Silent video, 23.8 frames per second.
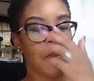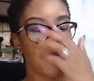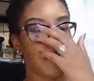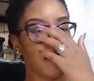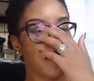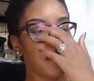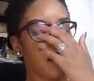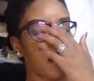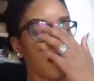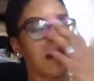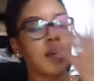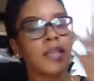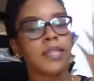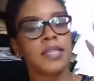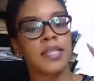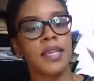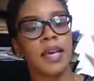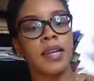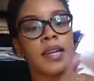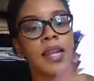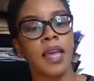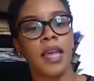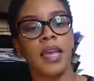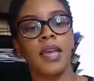Pentecost
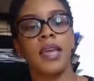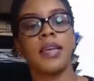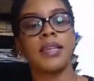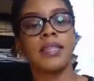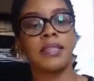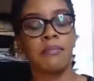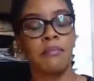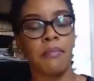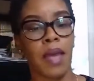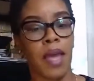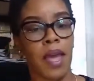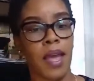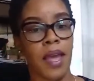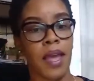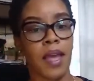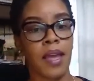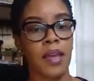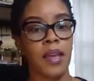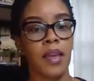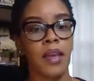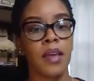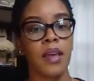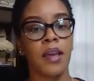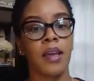Sunday is
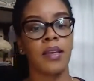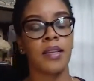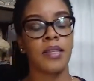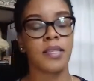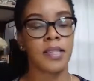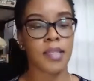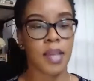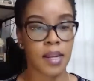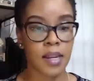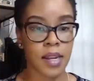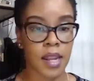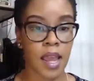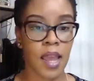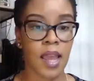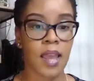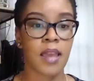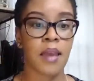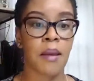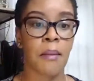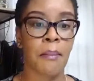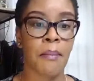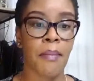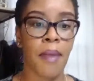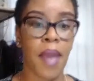May
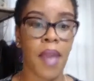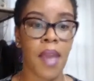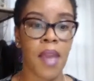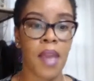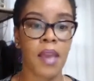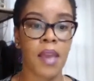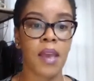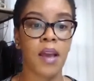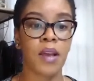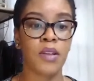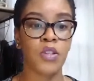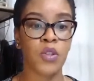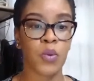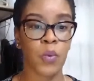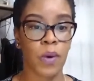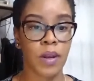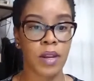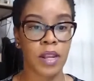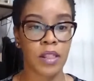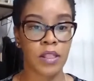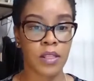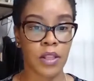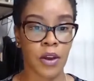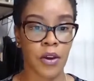
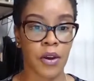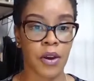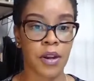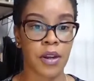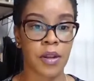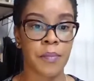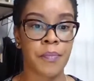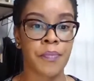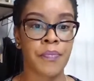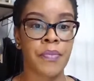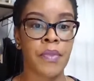23rd.